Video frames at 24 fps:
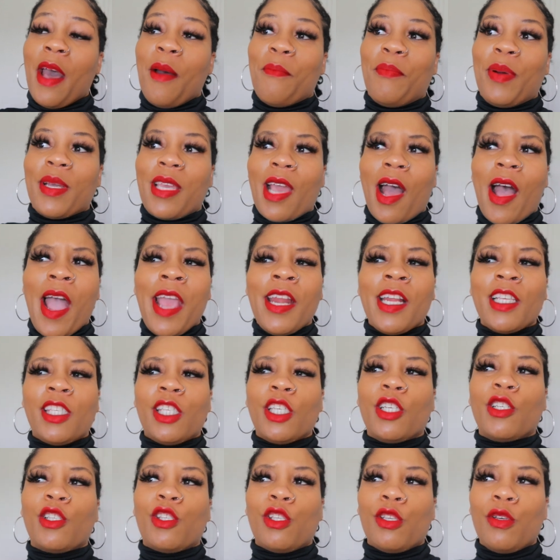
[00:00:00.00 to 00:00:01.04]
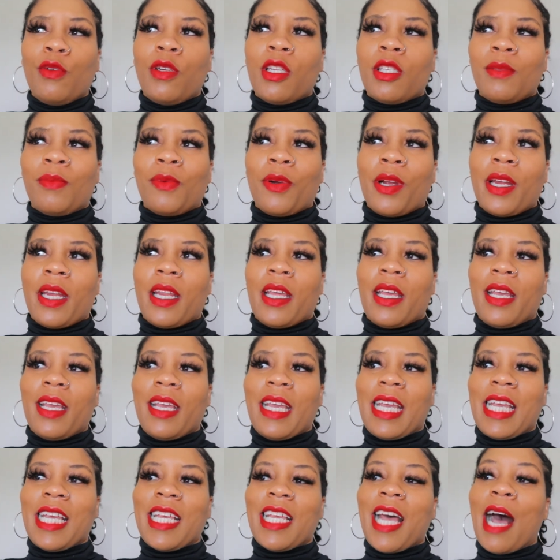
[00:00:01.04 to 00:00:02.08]
But y'all, he done took two this morning.
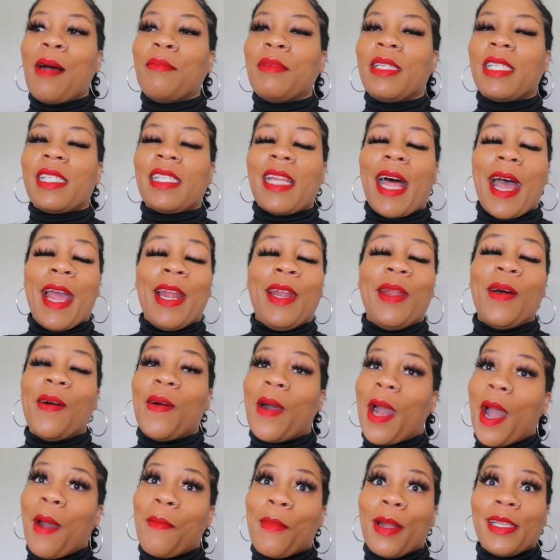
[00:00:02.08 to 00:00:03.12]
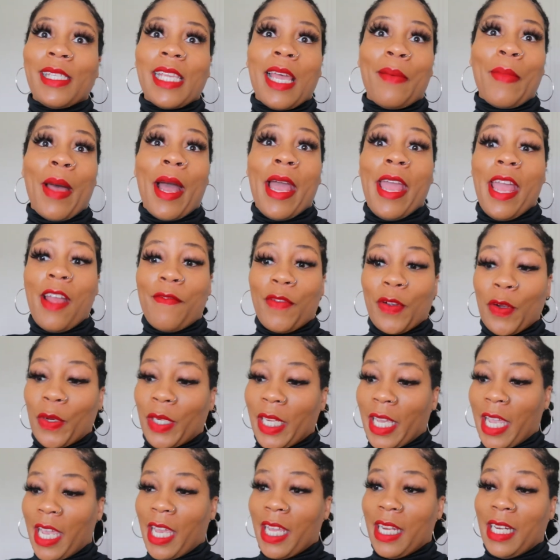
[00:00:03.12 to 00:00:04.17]
I'm just like, Lord have mercy, am I ever
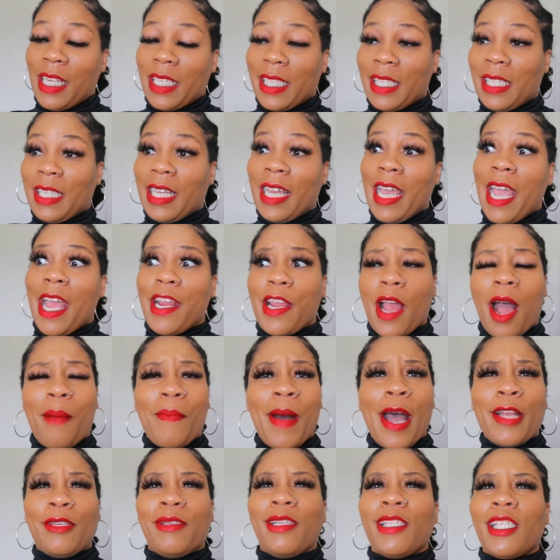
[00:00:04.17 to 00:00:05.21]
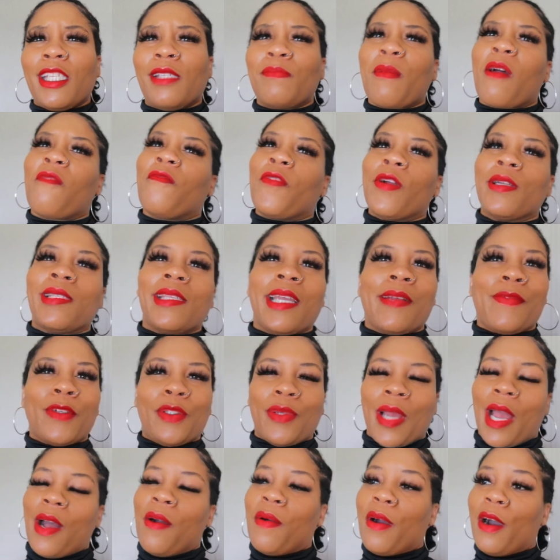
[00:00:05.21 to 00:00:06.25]
gonna get this done? And y'all, mind you, this is my first ever
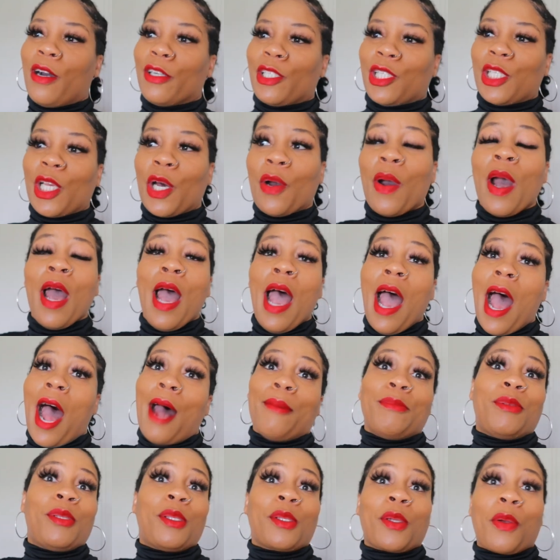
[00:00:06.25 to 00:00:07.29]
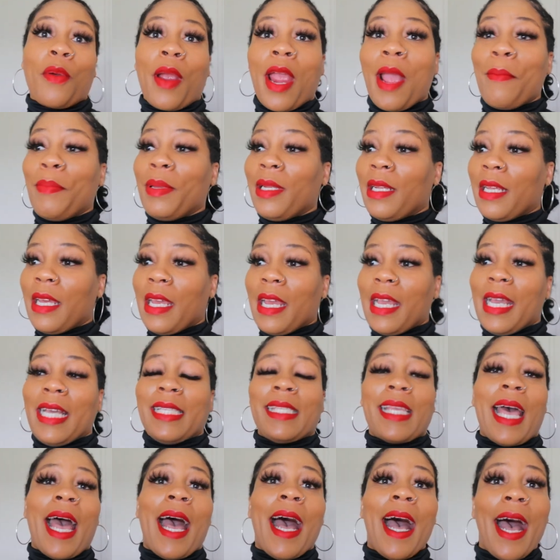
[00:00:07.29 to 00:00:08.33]
trial haul, so I'm scrambling.
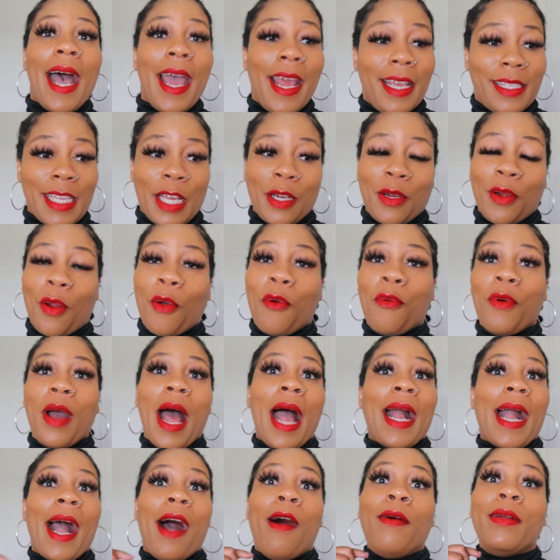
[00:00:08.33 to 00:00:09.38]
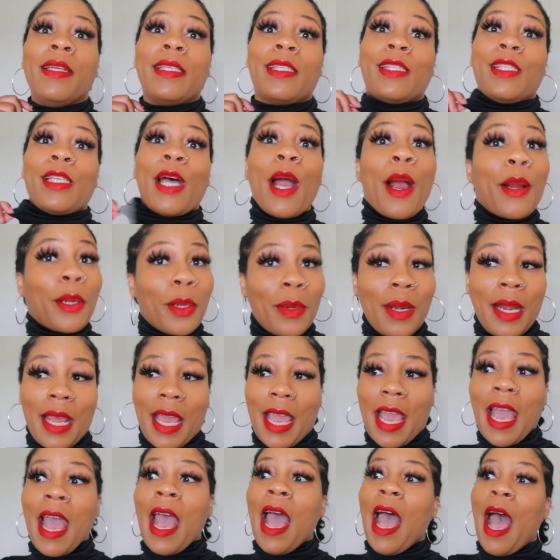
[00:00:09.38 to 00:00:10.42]
It's hot as I don't know what. I got on this
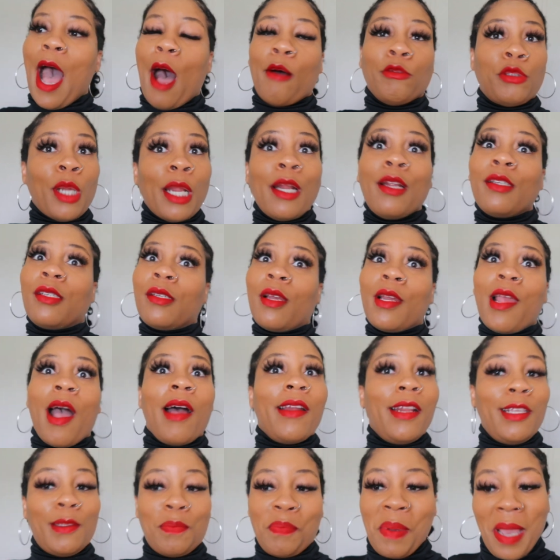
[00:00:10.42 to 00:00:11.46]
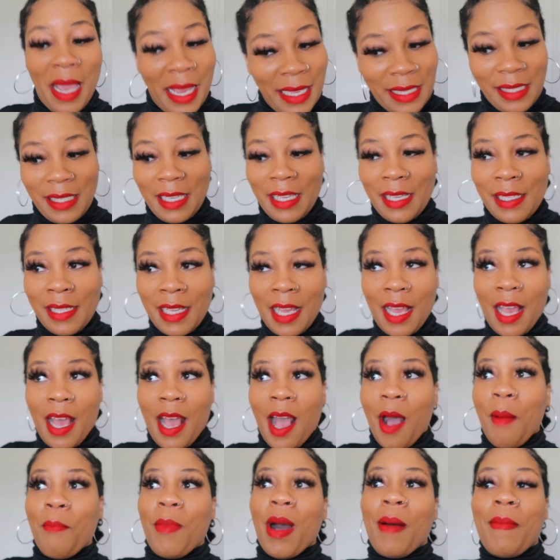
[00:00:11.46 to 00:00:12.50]
turtleneck. I'm trying to show y'all these pieces,
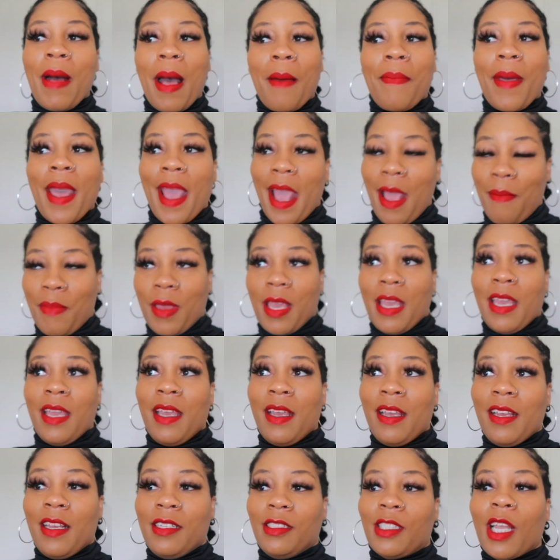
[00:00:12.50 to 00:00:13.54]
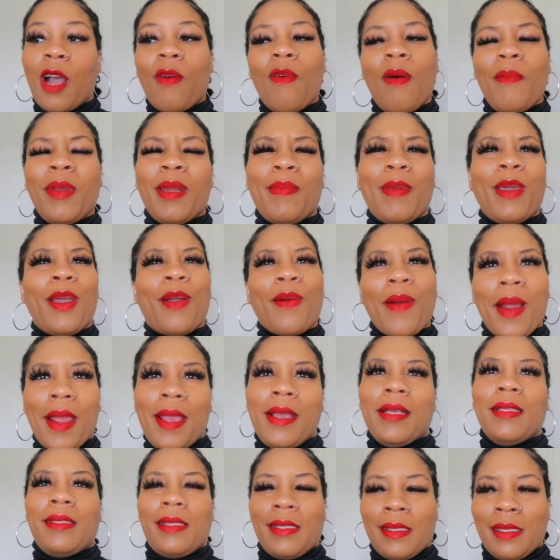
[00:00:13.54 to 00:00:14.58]
but my baby don't want me to be
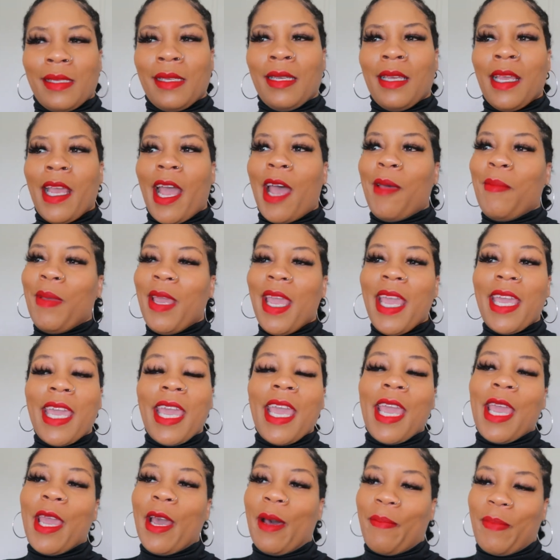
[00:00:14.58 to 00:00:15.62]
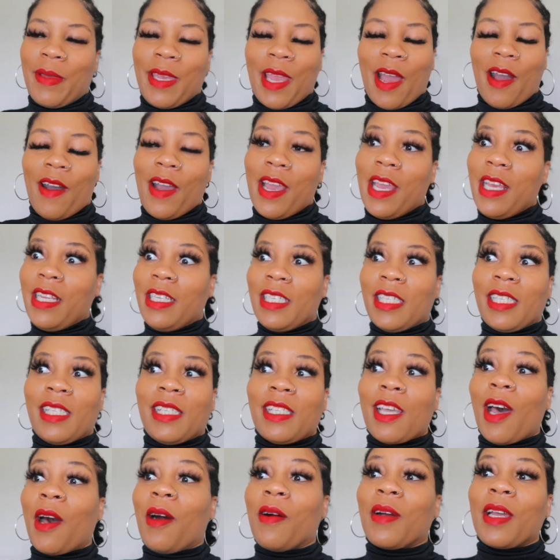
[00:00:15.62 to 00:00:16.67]
great. I mean, he can't help it, y'all. He just
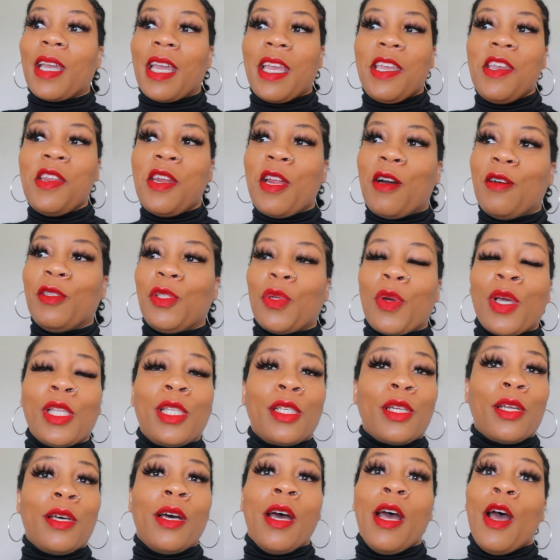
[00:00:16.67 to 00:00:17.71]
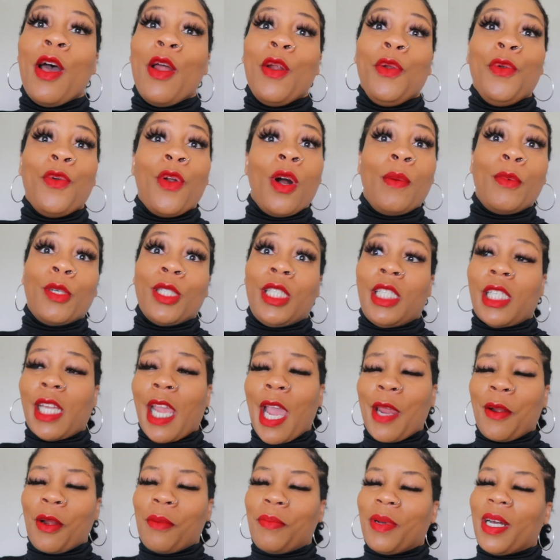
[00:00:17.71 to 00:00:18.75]
talking, you know, doing his little normal
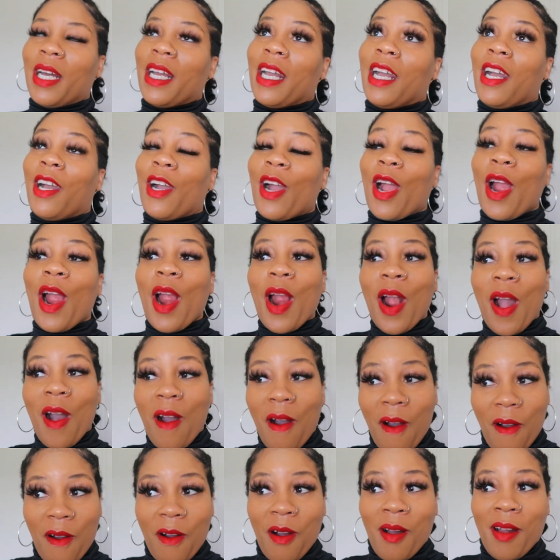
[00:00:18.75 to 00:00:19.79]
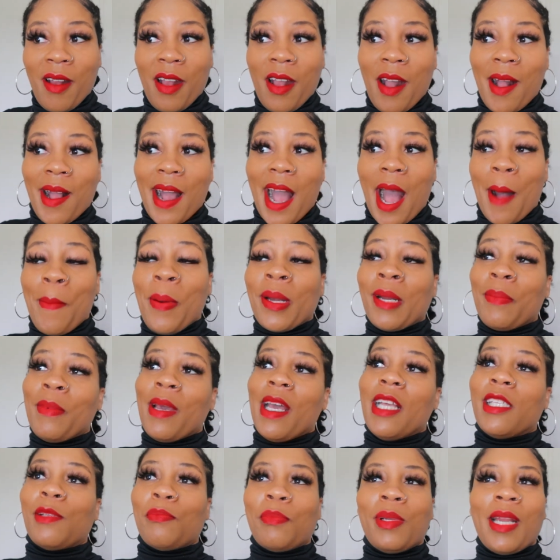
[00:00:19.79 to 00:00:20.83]
chatter. But, girl, I put him
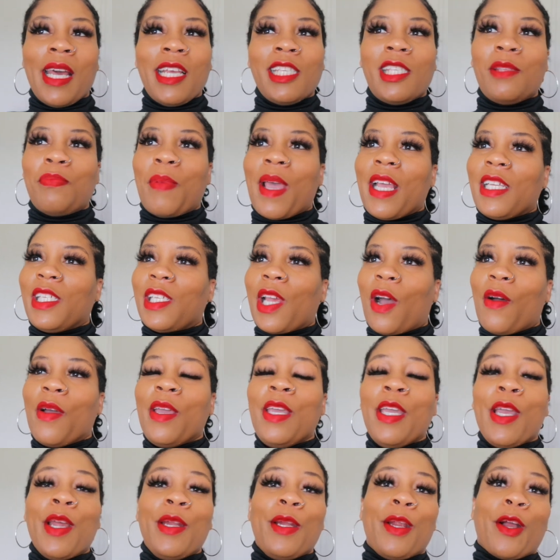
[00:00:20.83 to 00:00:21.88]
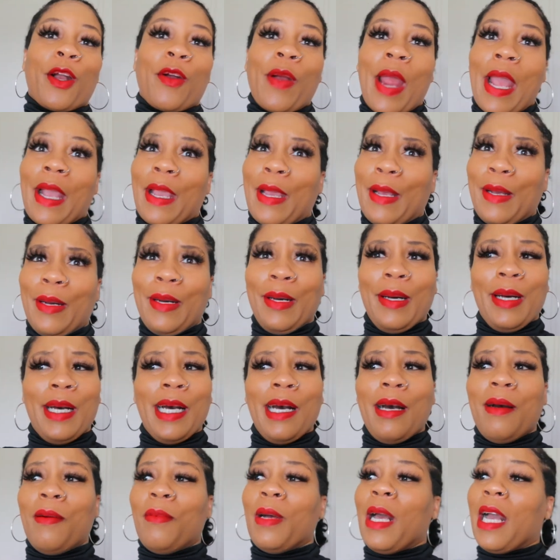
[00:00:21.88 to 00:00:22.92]
in his play space, y'all. He in there cracking
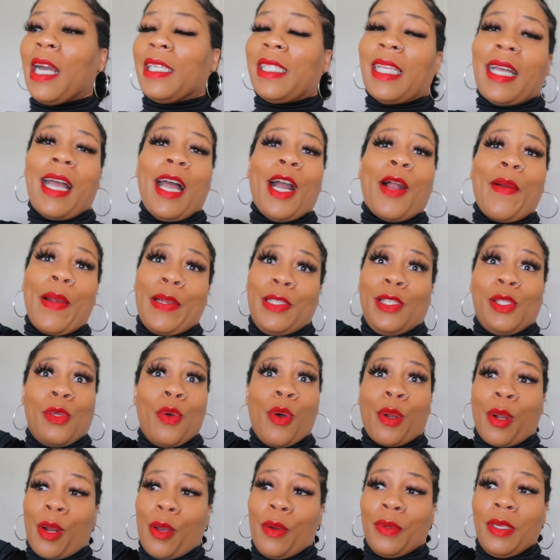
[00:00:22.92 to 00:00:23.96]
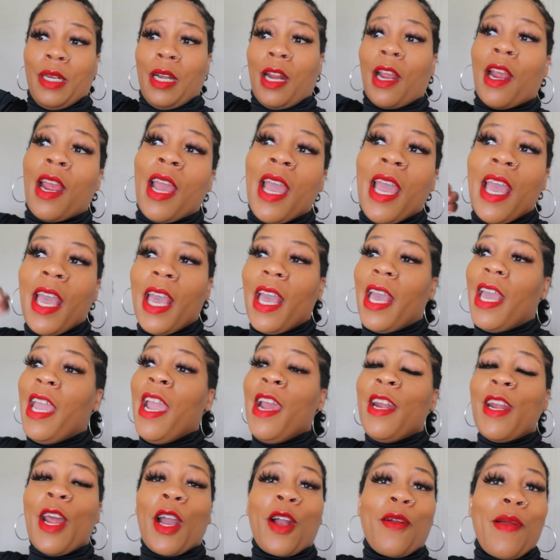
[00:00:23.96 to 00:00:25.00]
up. Because I got Gracie's Corner on in there. He
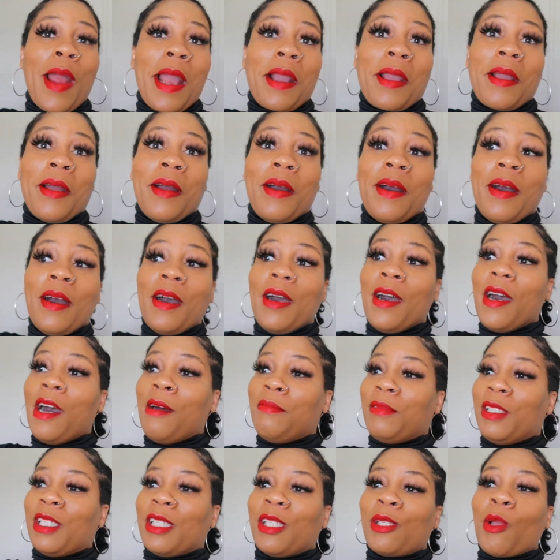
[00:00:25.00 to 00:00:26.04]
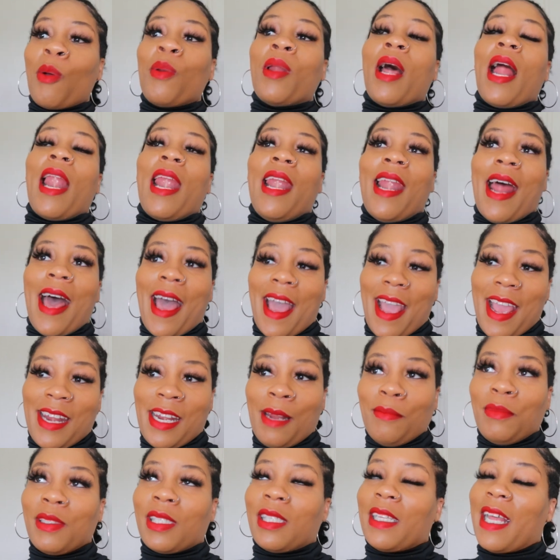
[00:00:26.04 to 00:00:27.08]
in there cracking up, just doing a lot. And
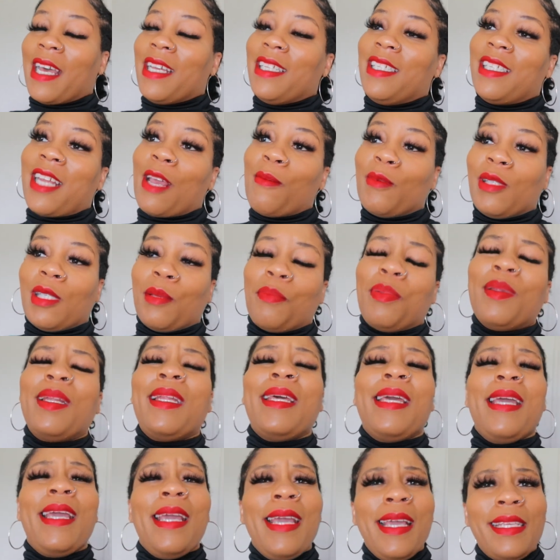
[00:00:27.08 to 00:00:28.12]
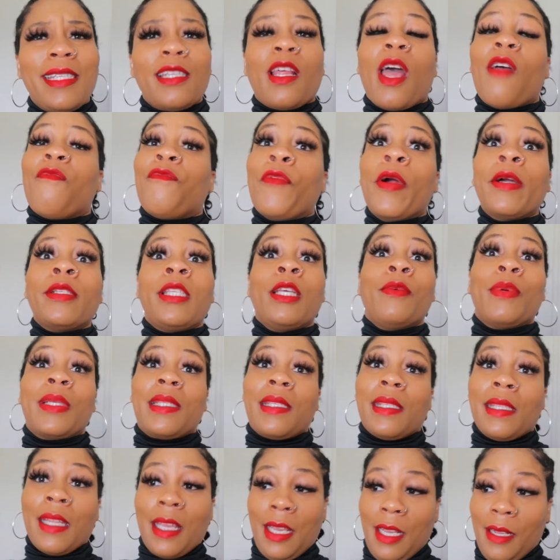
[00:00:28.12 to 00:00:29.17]
I'm just like, Jameson, please. At first, he was
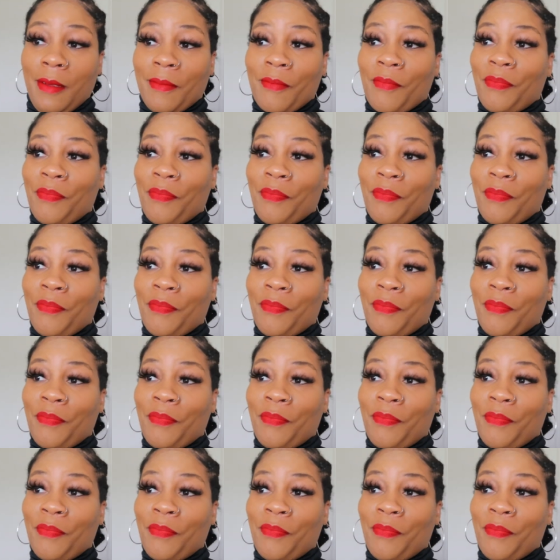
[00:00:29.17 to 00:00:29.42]
asleep.